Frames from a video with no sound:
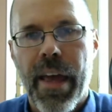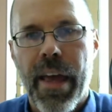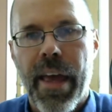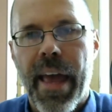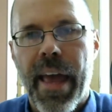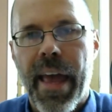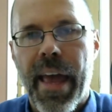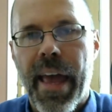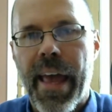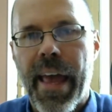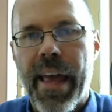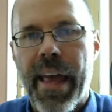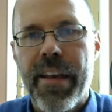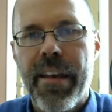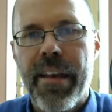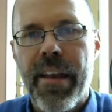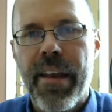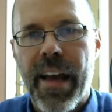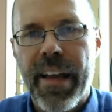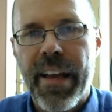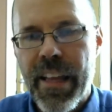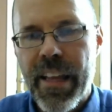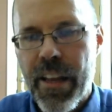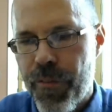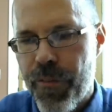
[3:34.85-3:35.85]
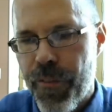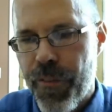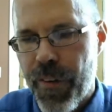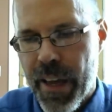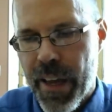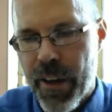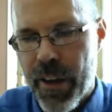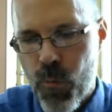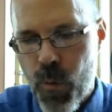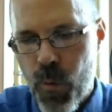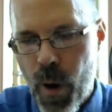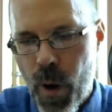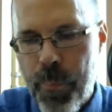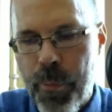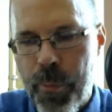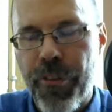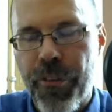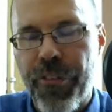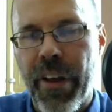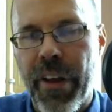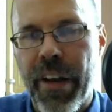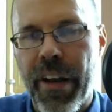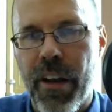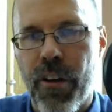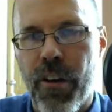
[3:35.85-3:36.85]
And identifying
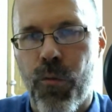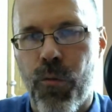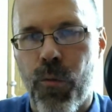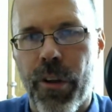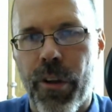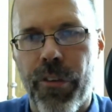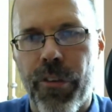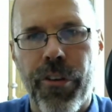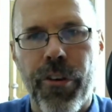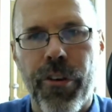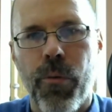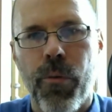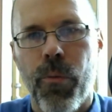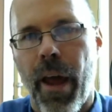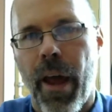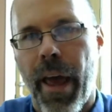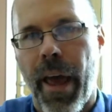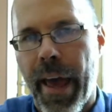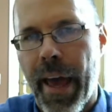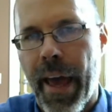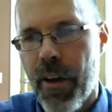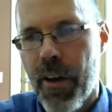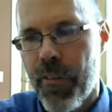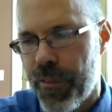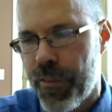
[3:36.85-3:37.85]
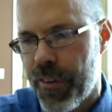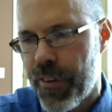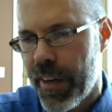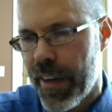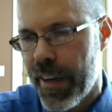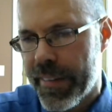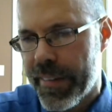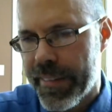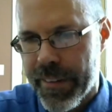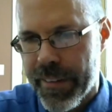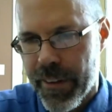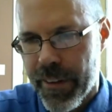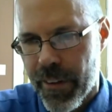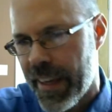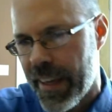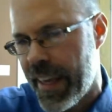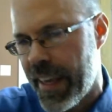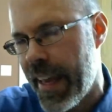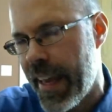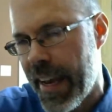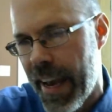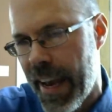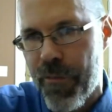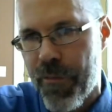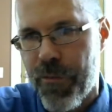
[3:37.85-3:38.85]
representative ones. You don't have to necessarily
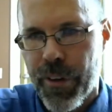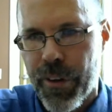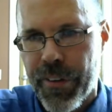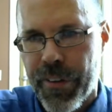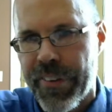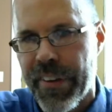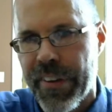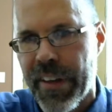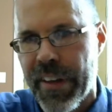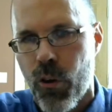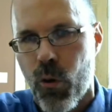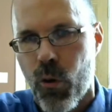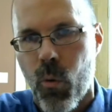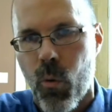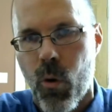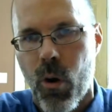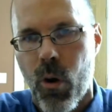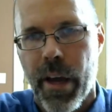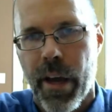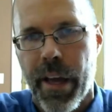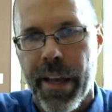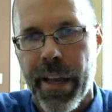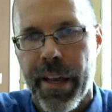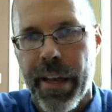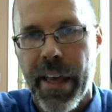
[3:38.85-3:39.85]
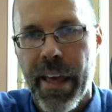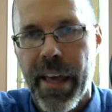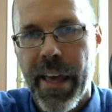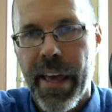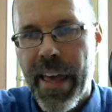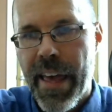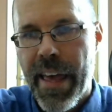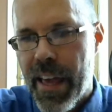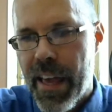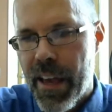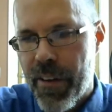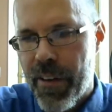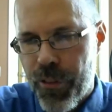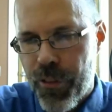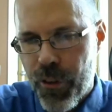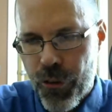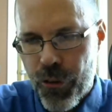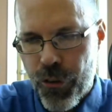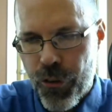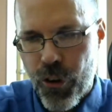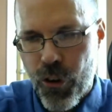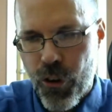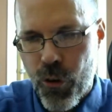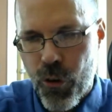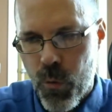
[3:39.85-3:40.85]
hit every single one. If
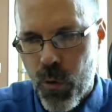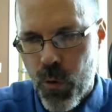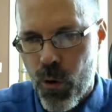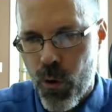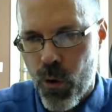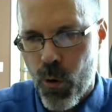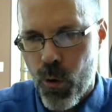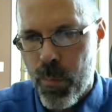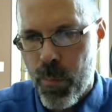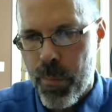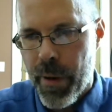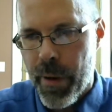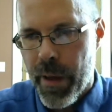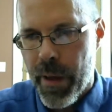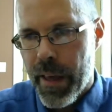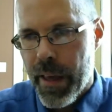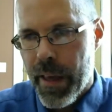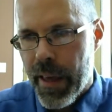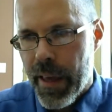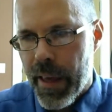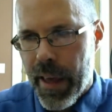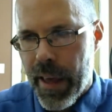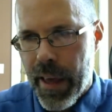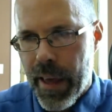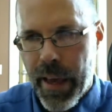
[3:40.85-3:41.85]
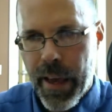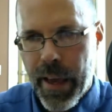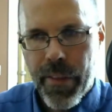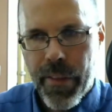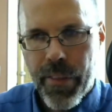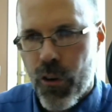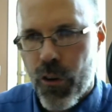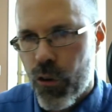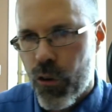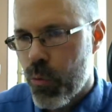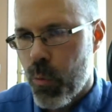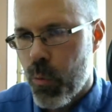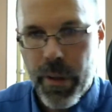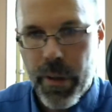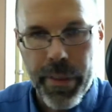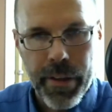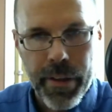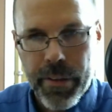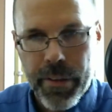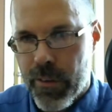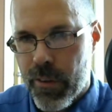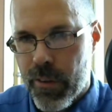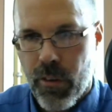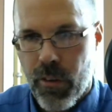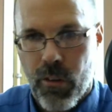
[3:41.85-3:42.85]
there's a group and there's one
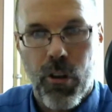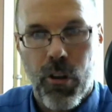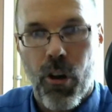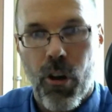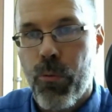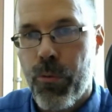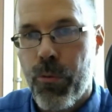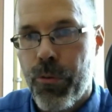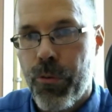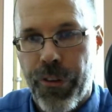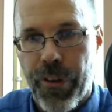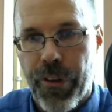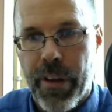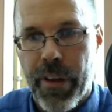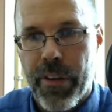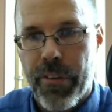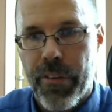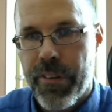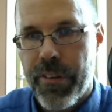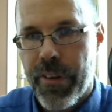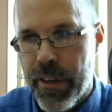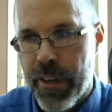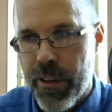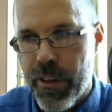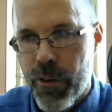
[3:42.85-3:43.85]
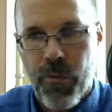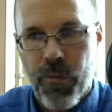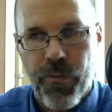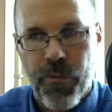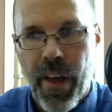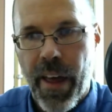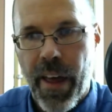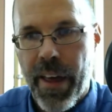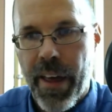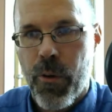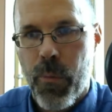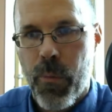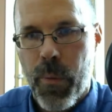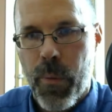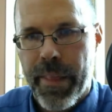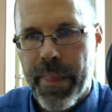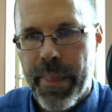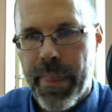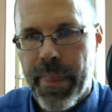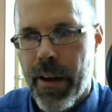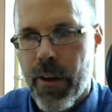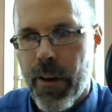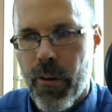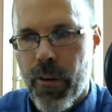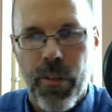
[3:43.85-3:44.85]
that's closest and you evaluate
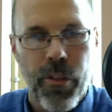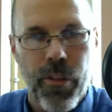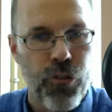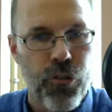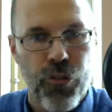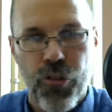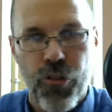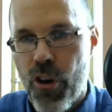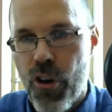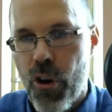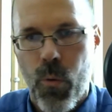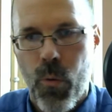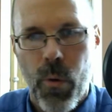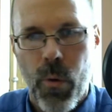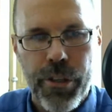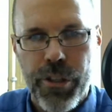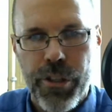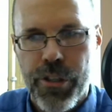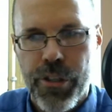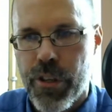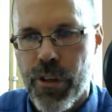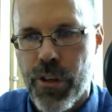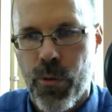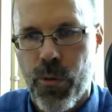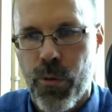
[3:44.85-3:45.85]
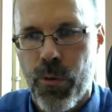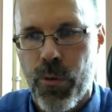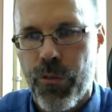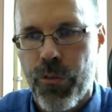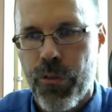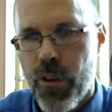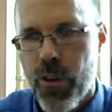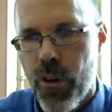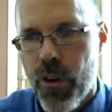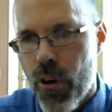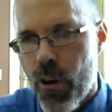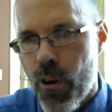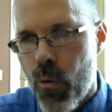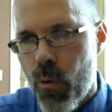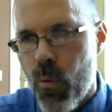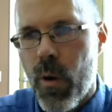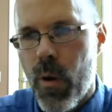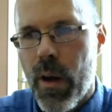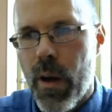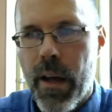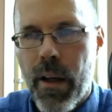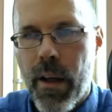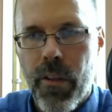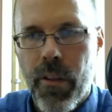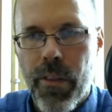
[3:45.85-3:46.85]
there and there's no issues,
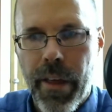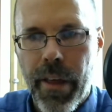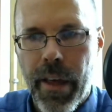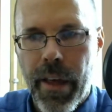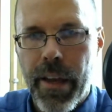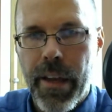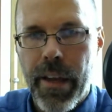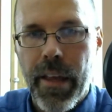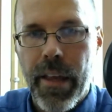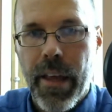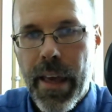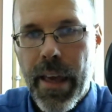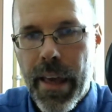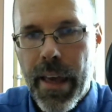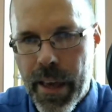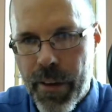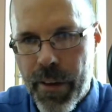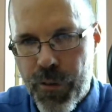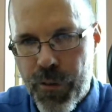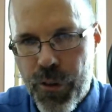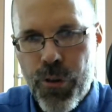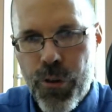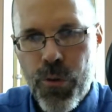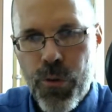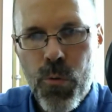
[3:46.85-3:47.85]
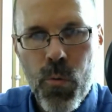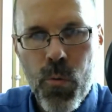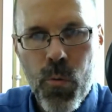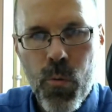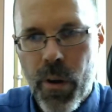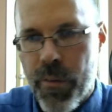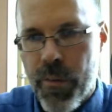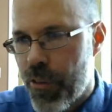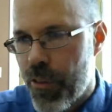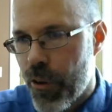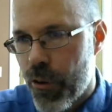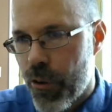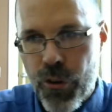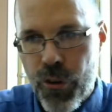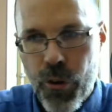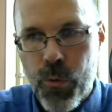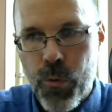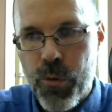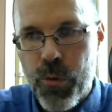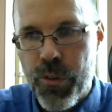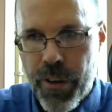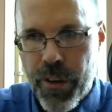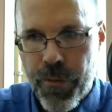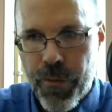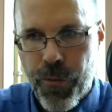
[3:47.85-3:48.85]
well, then if there's
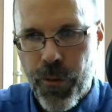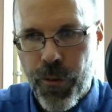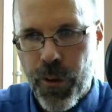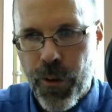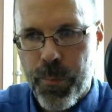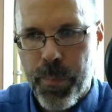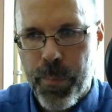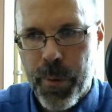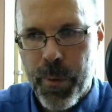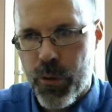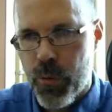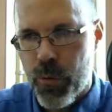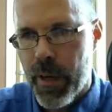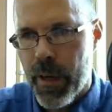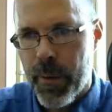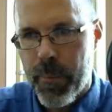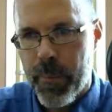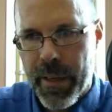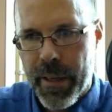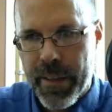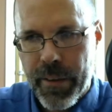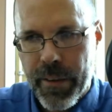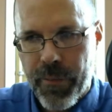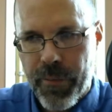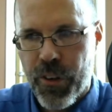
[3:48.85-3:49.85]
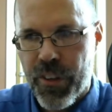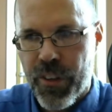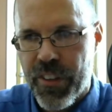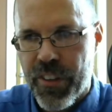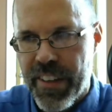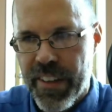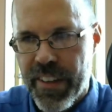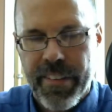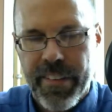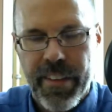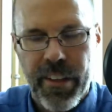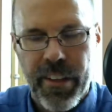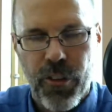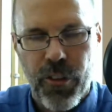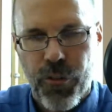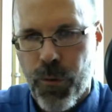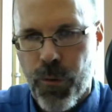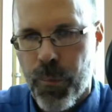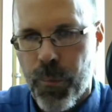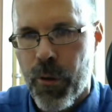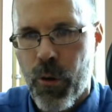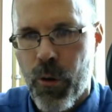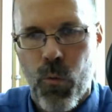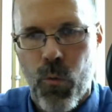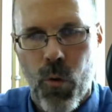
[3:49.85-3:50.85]
no difference between them except for distance
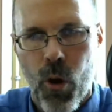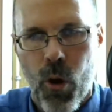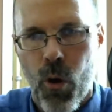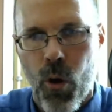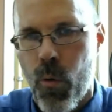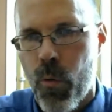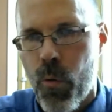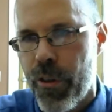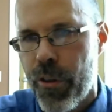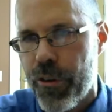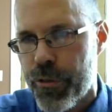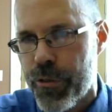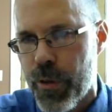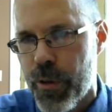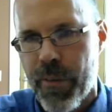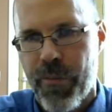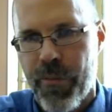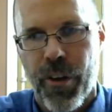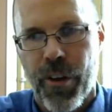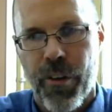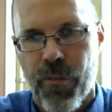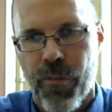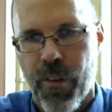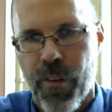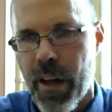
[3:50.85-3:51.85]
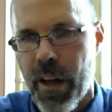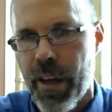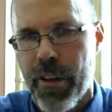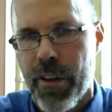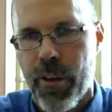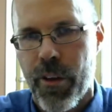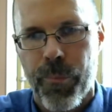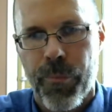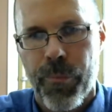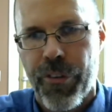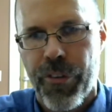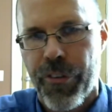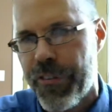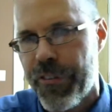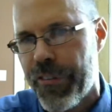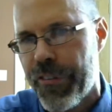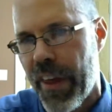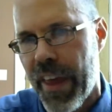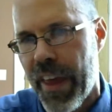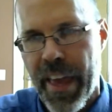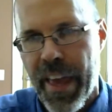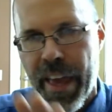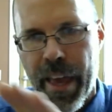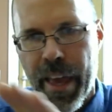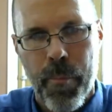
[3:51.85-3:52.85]
from the road, the traffic volume's the
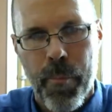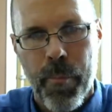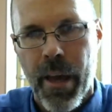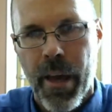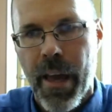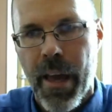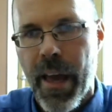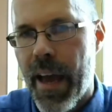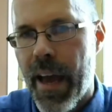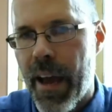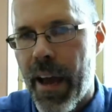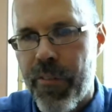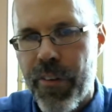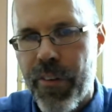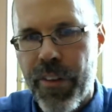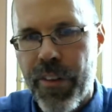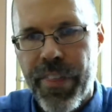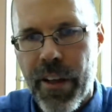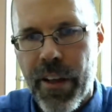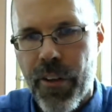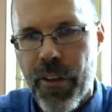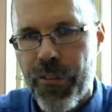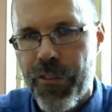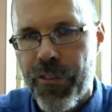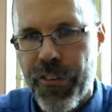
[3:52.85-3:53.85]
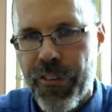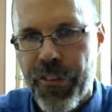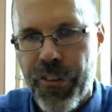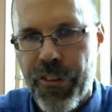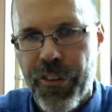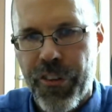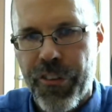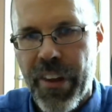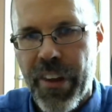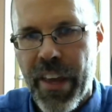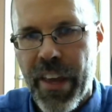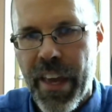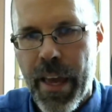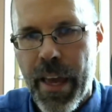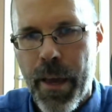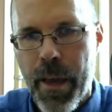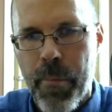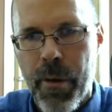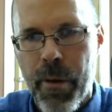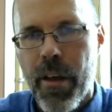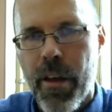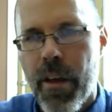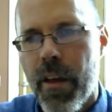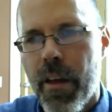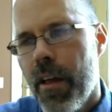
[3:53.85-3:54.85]
same, everything else is the
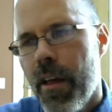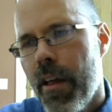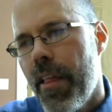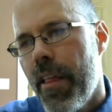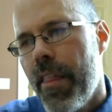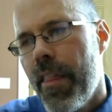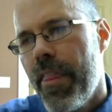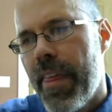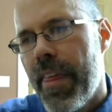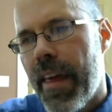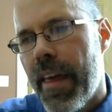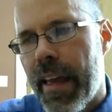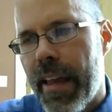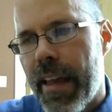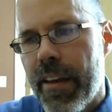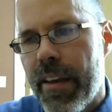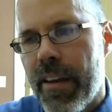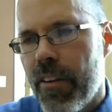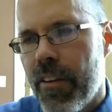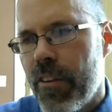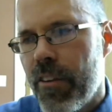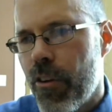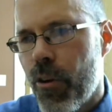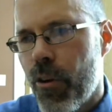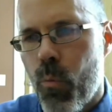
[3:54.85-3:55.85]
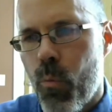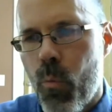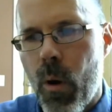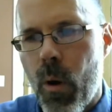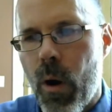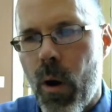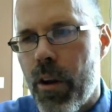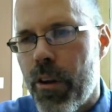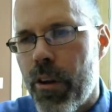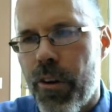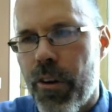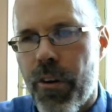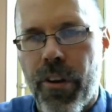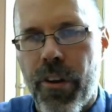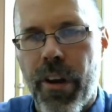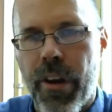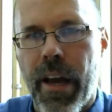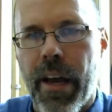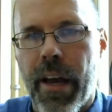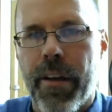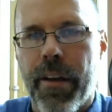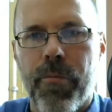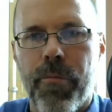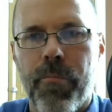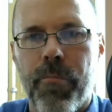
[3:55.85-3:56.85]
same, then you're
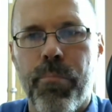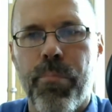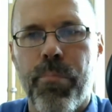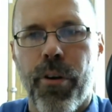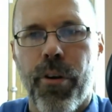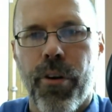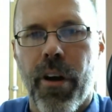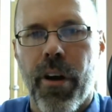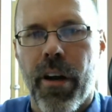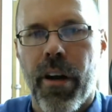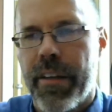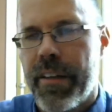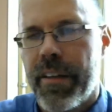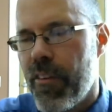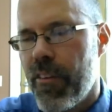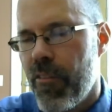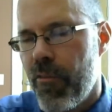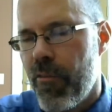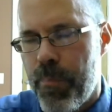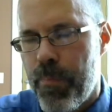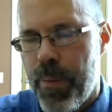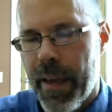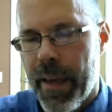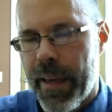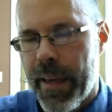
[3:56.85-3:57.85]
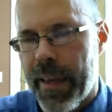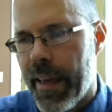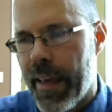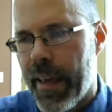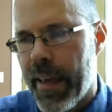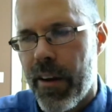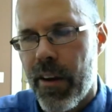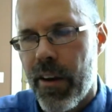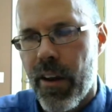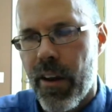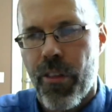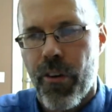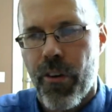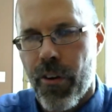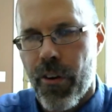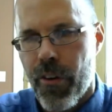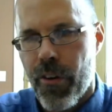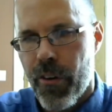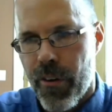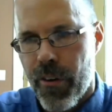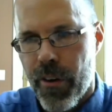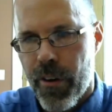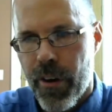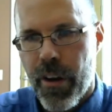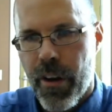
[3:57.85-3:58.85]
not productive picking
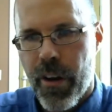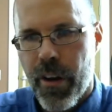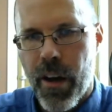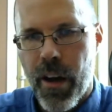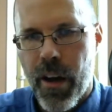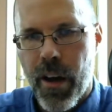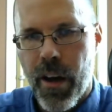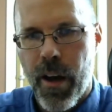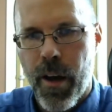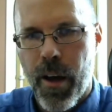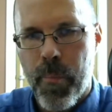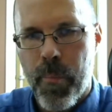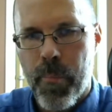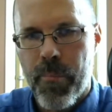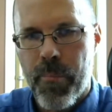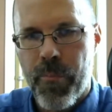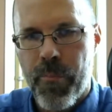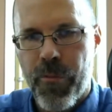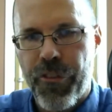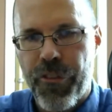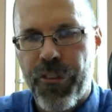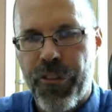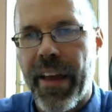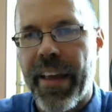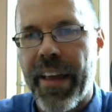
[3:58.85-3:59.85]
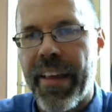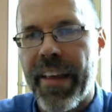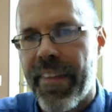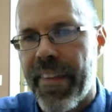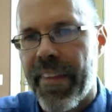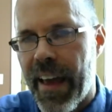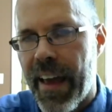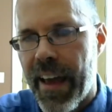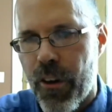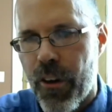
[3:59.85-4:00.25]
another site in that